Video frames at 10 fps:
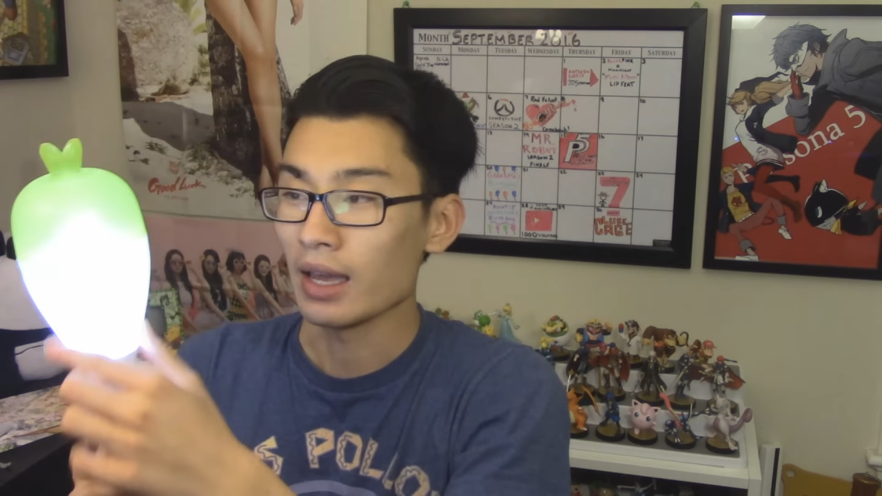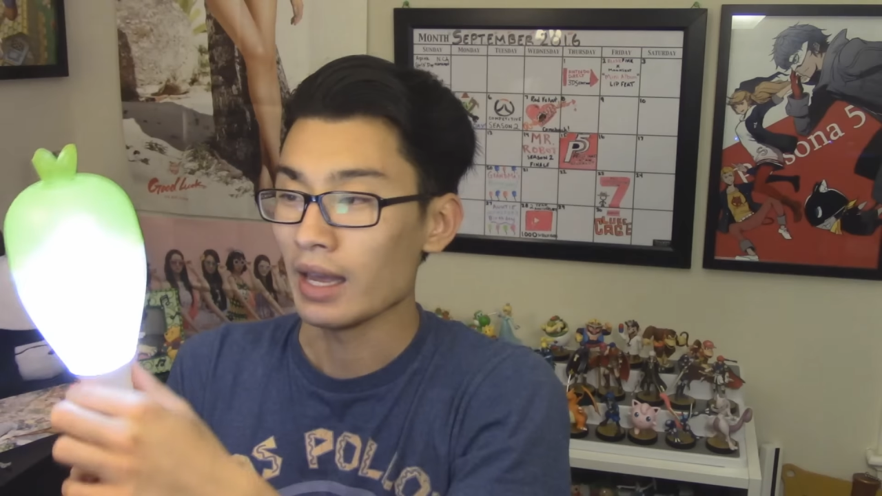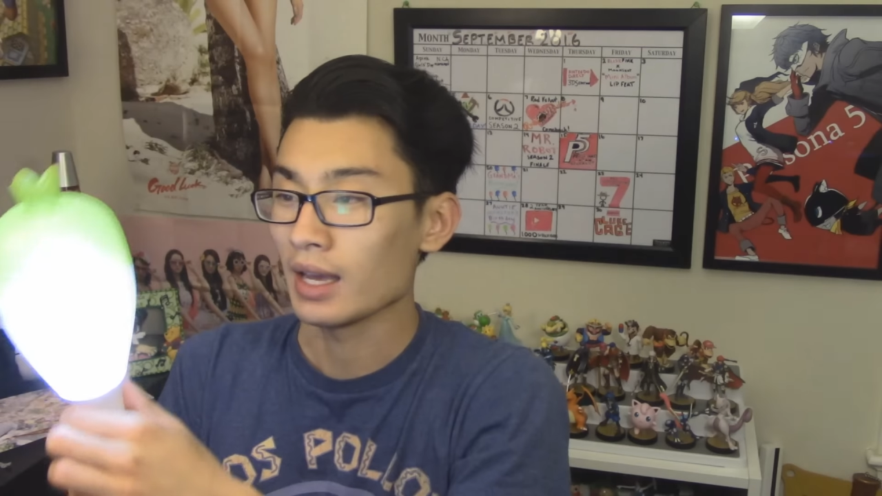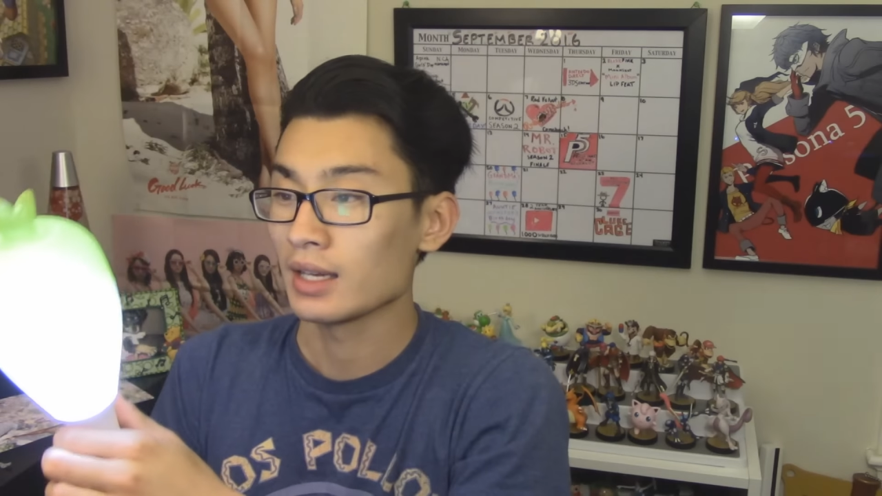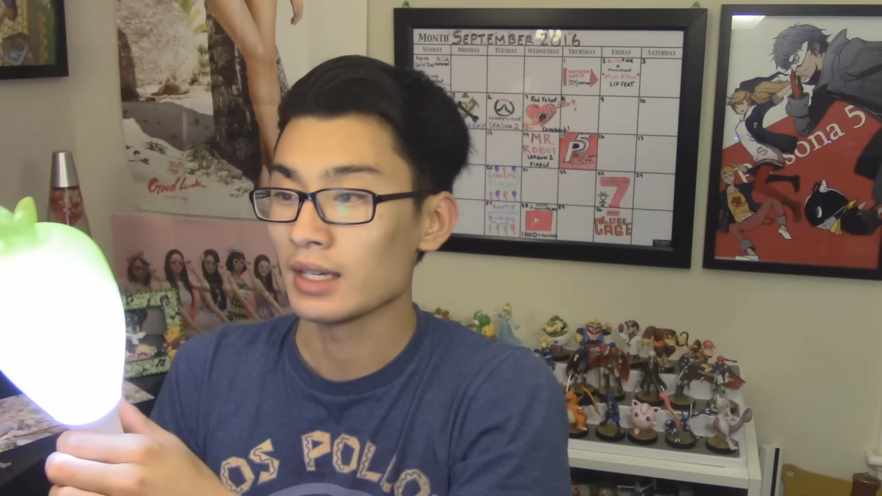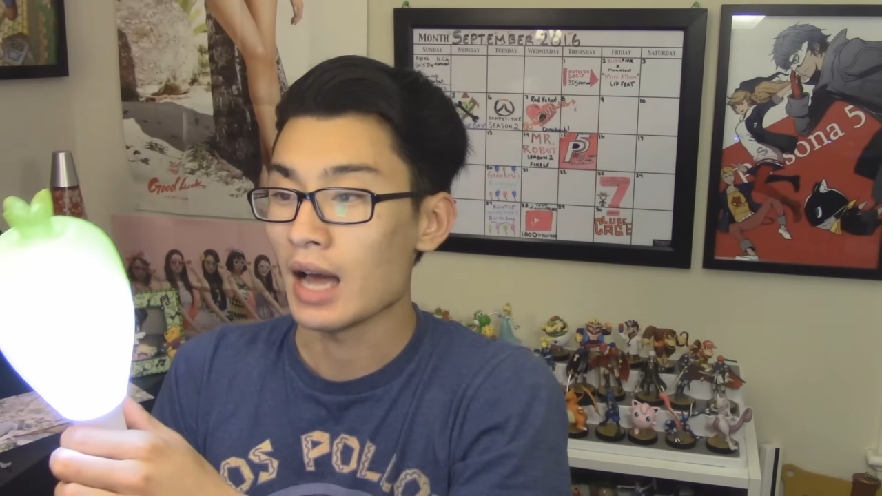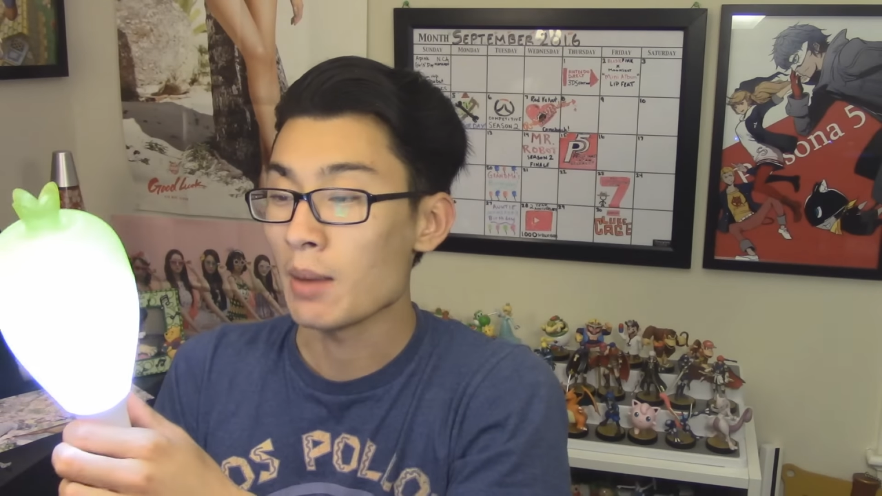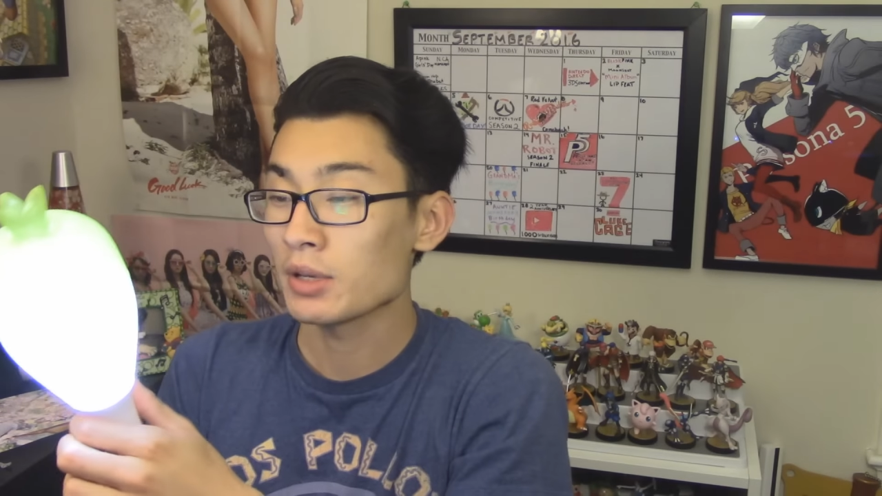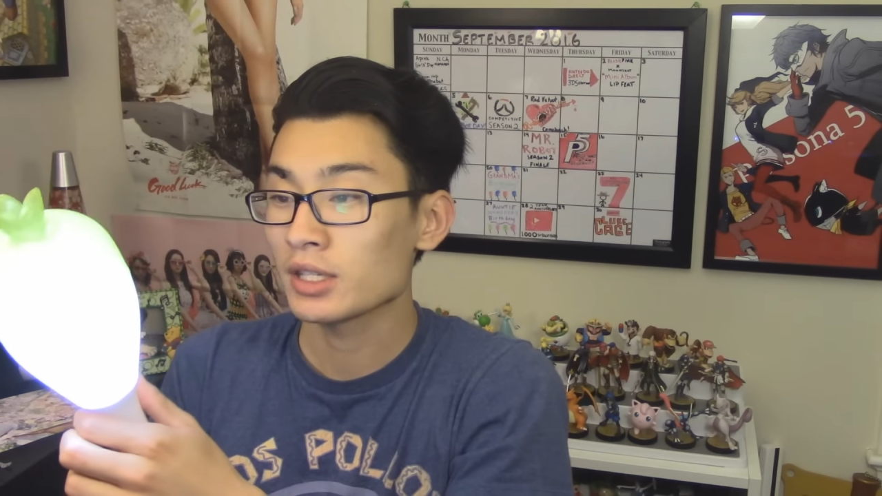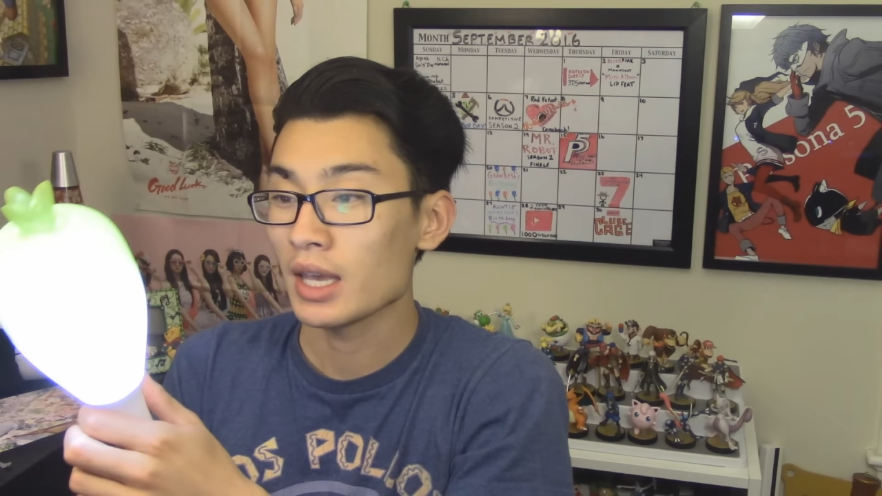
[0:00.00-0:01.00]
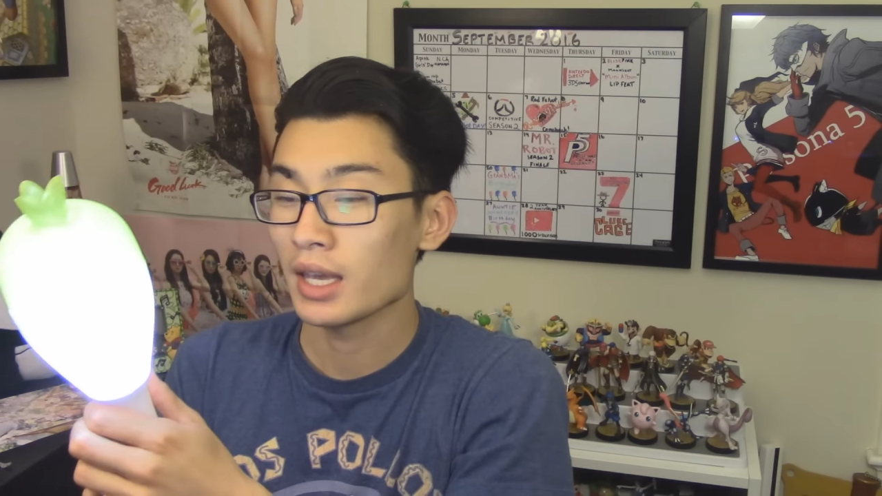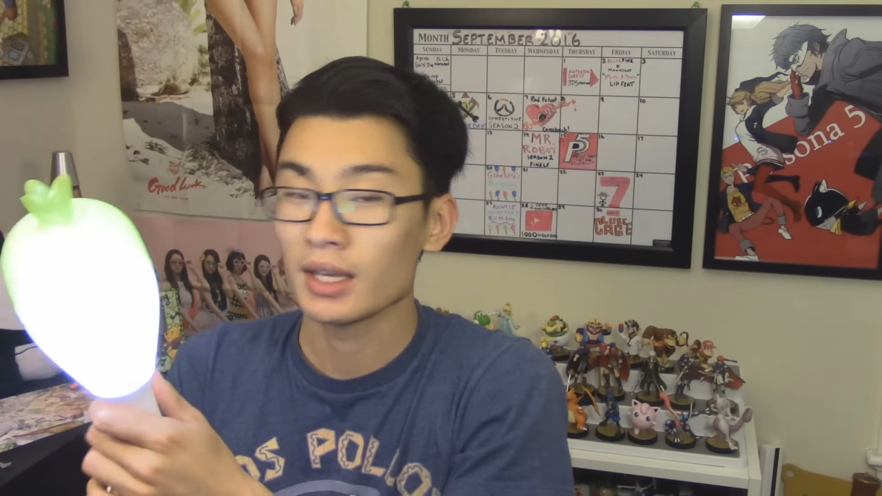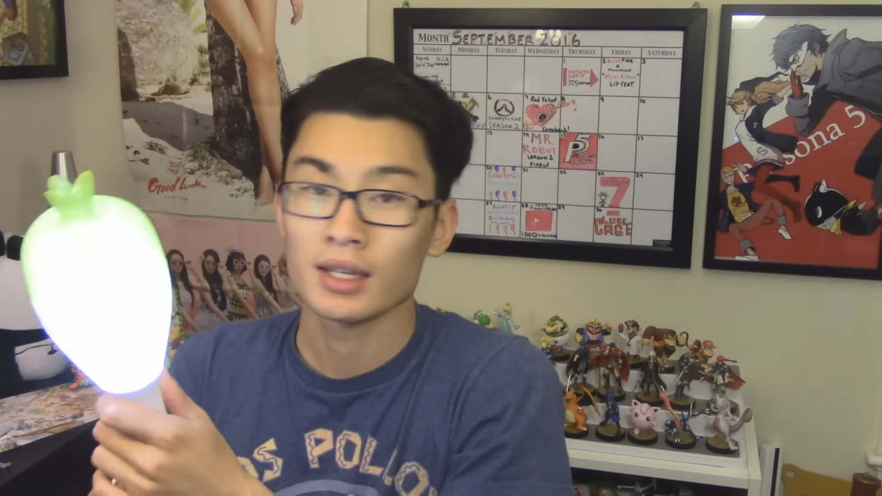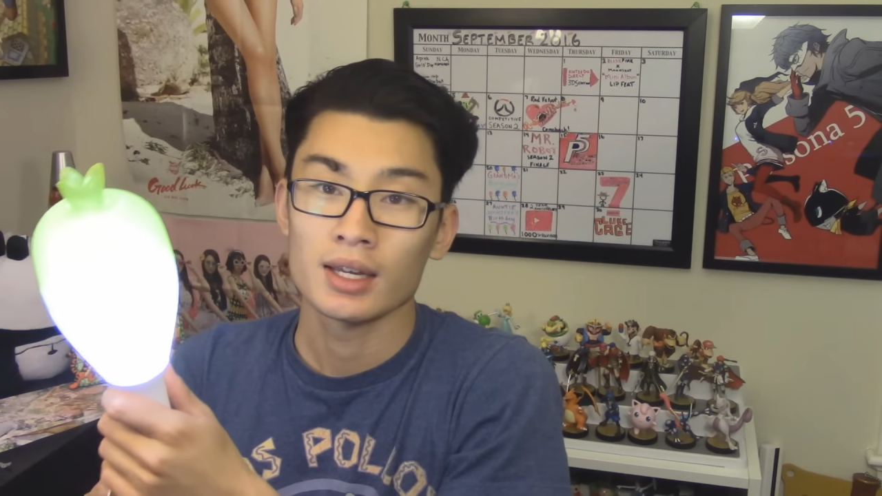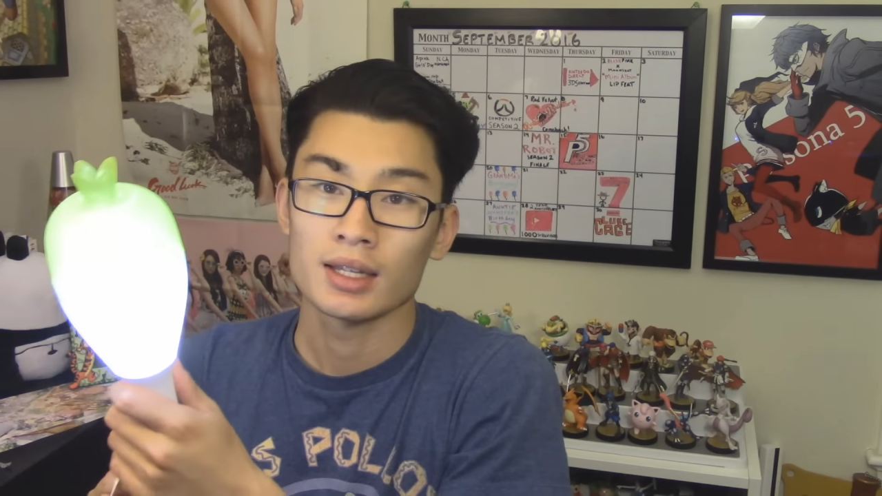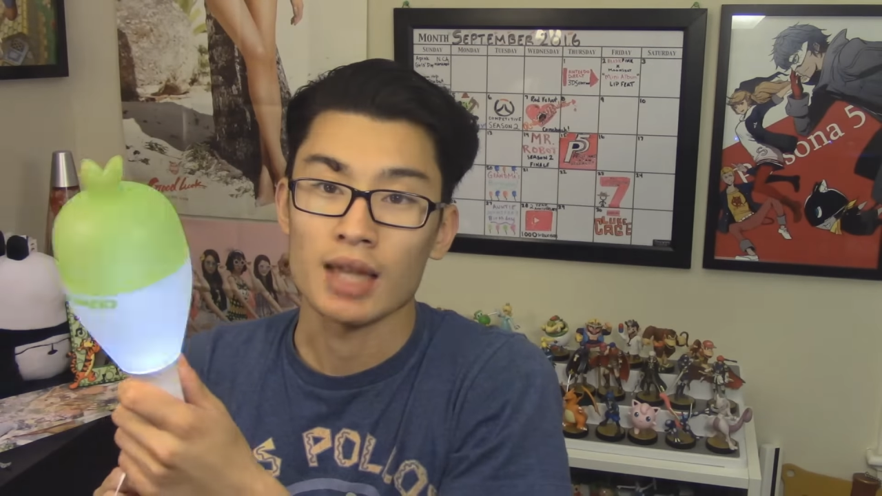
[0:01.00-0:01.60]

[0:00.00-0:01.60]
and I'm just saying,